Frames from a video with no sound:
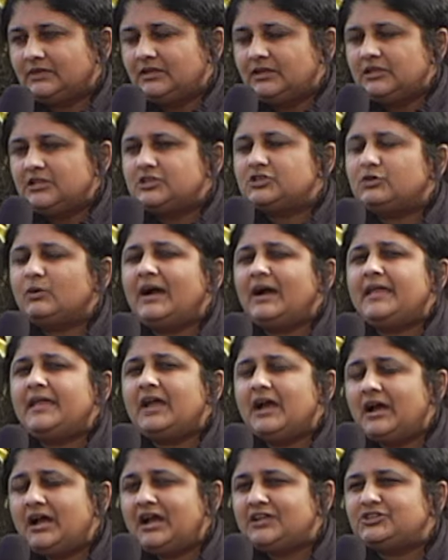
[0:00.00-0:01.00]
So I
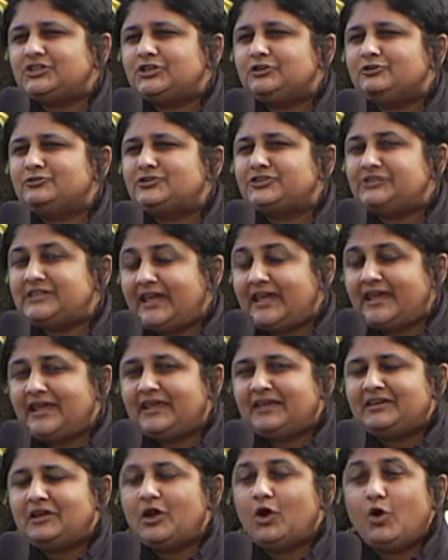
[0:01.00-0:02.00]
urge you today,
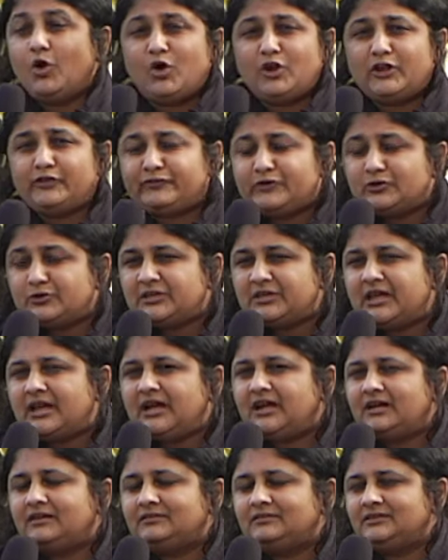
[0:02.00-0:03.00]
all of you
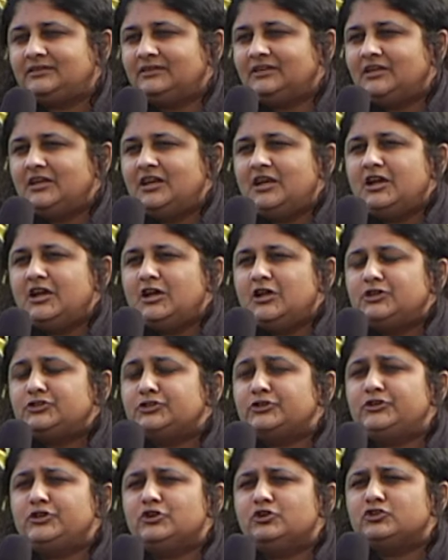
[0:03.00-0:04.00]
here, to
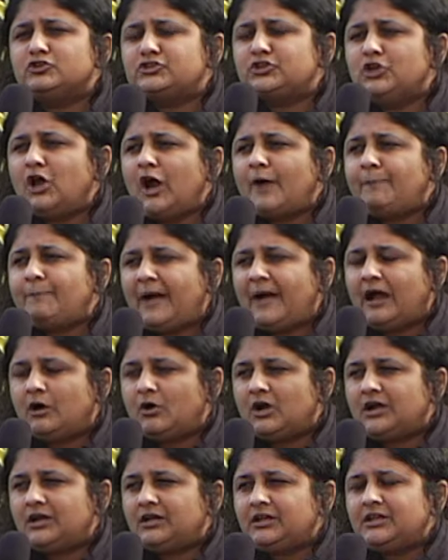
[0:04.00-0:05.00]
use your
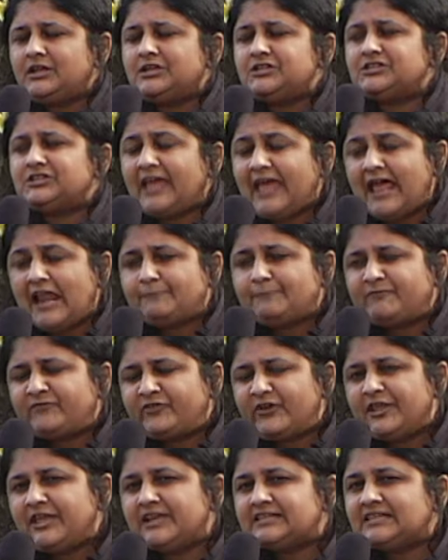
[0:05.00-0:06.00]
power to help
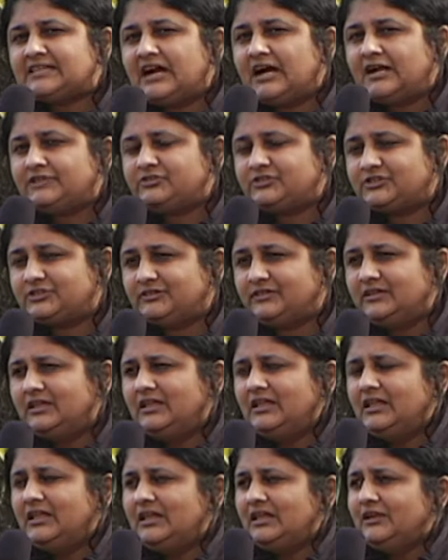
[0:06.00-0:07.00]
free Assange.
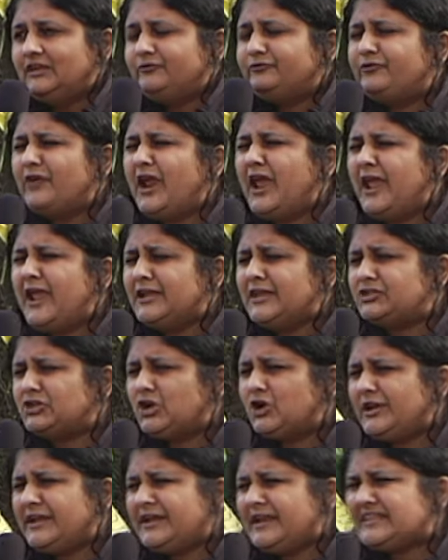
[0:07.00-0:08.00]
Free
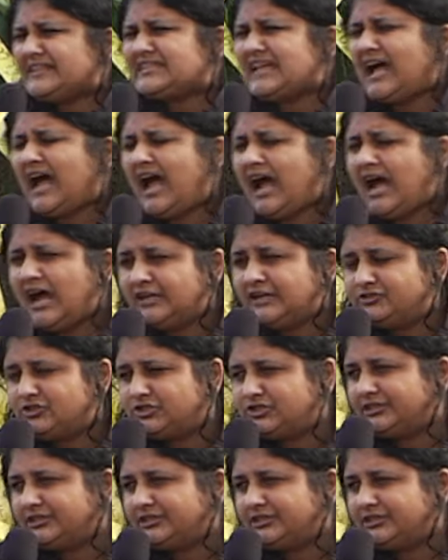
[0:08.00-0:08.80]
Julian Assange!